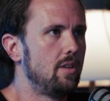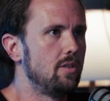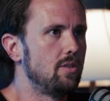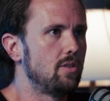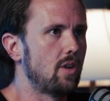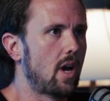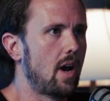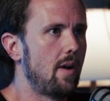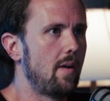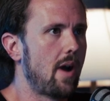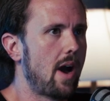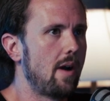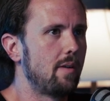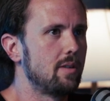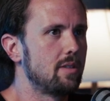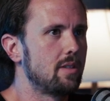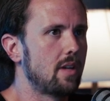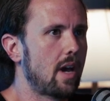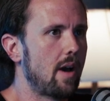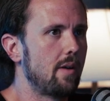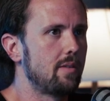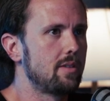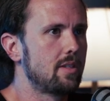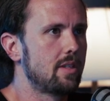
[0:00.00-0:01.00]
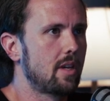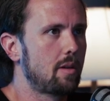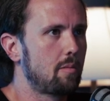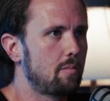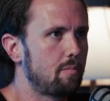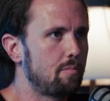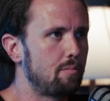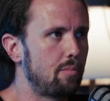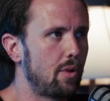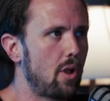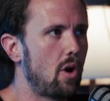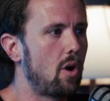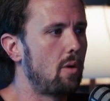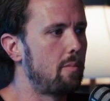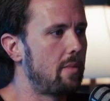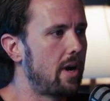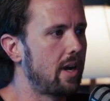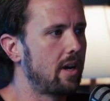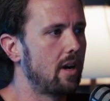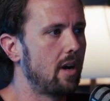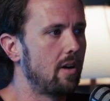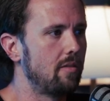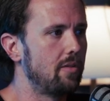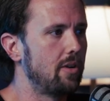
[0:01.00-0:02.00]
So I was like blowing
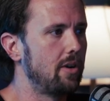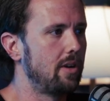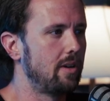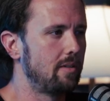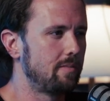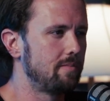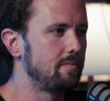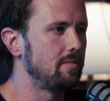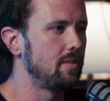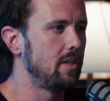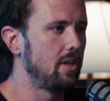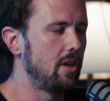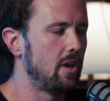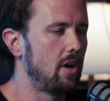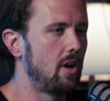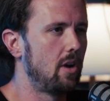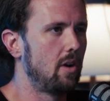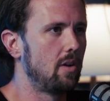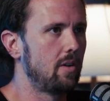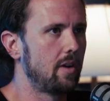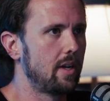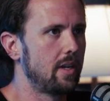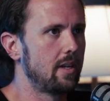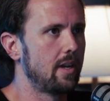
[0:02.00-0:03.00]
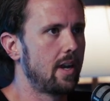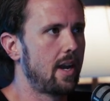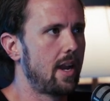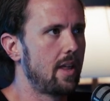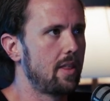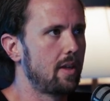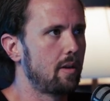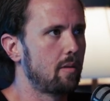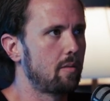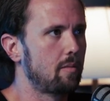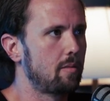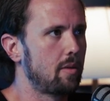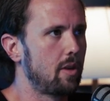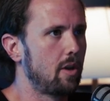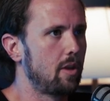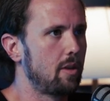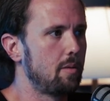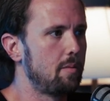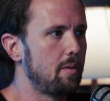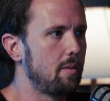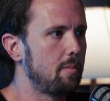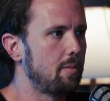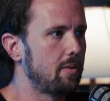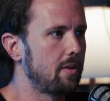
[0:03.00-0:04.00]
my cover, you know, and I think, you know,
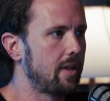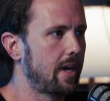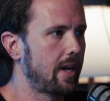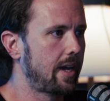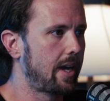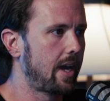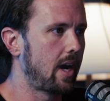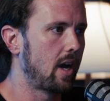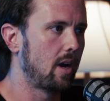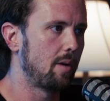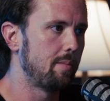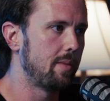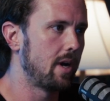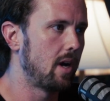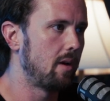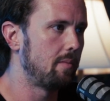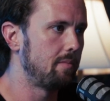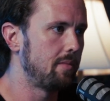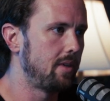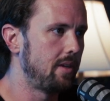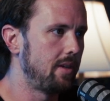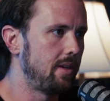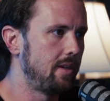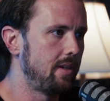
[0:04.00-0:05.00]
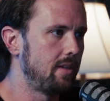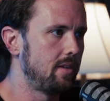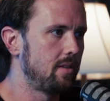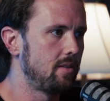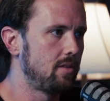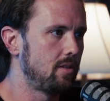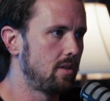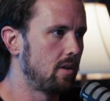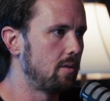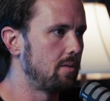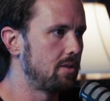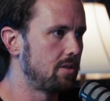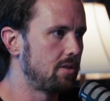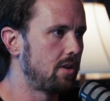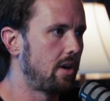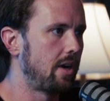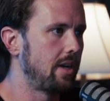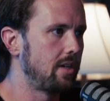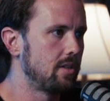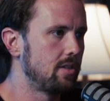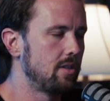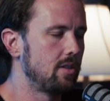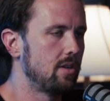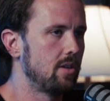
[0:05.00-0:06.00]
the people that care about me, you know, are
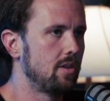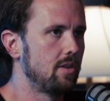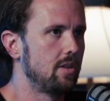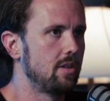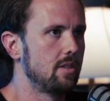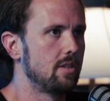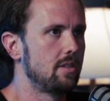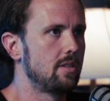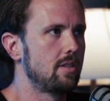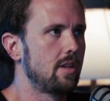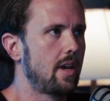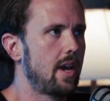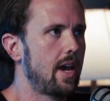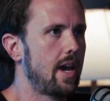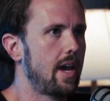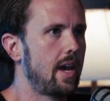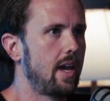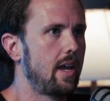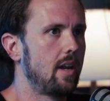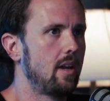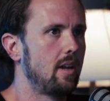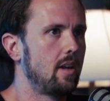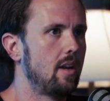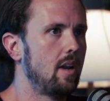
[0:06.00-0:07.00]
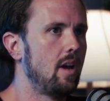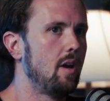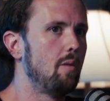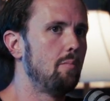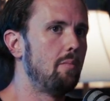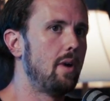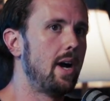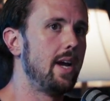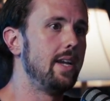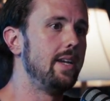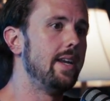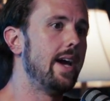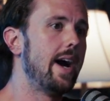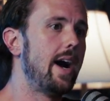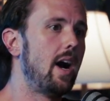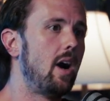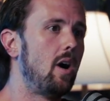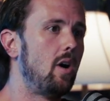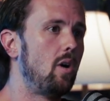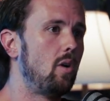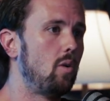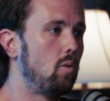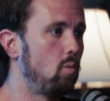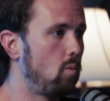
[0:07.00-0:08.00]
starting to notice. And my
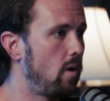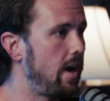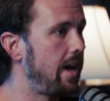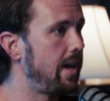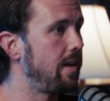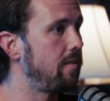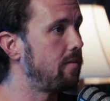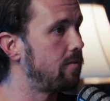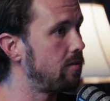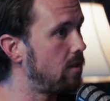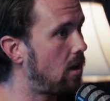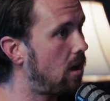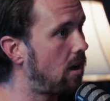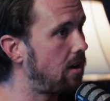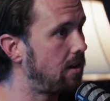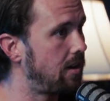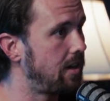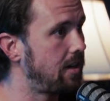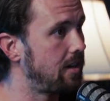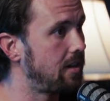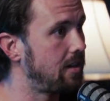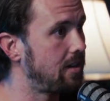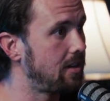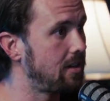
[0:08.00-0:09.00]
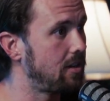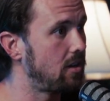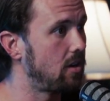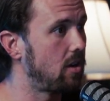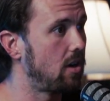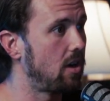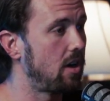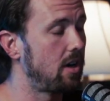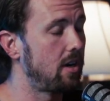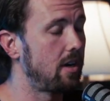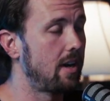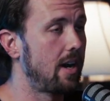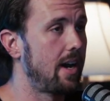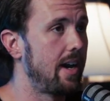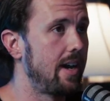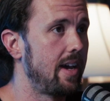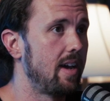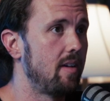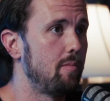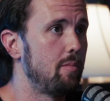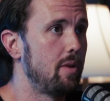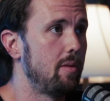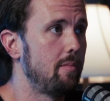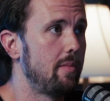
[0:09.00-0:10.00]
now wife, Lauren, you know, her and I
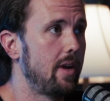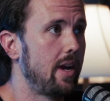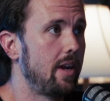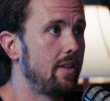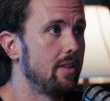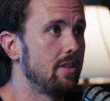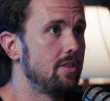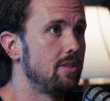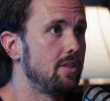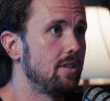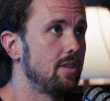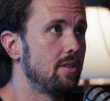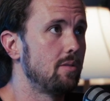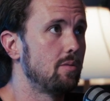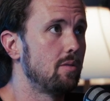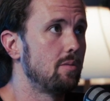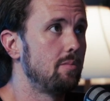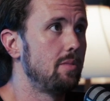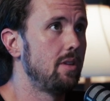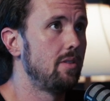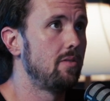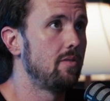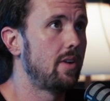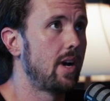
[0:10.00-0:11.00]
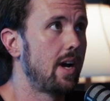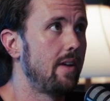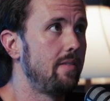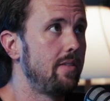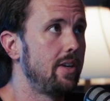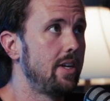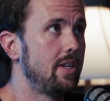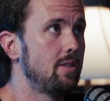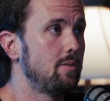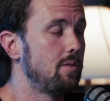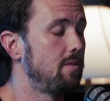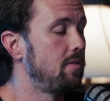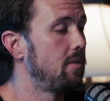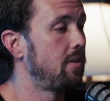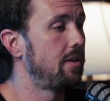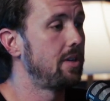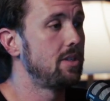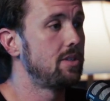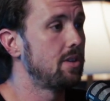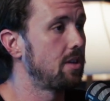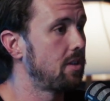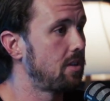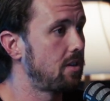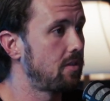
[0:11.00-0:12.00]
have been married. This year will be 5 years. We've known
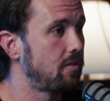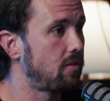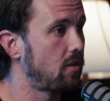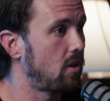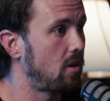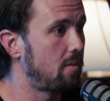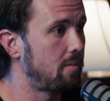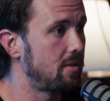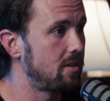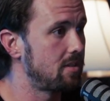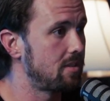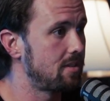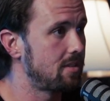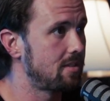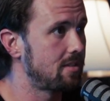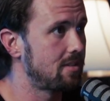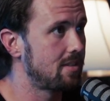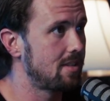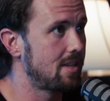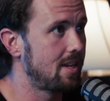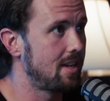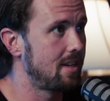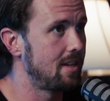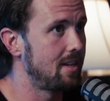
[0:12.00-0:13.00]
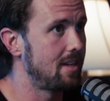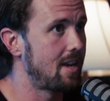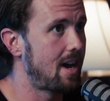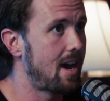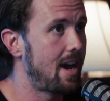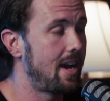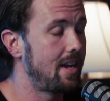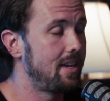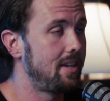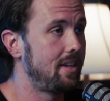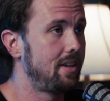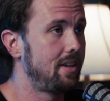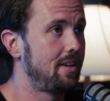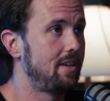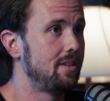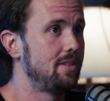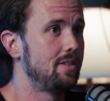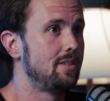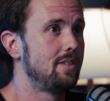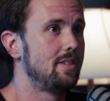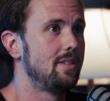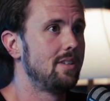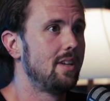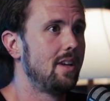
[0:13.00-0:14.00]
each other for almost 9 years.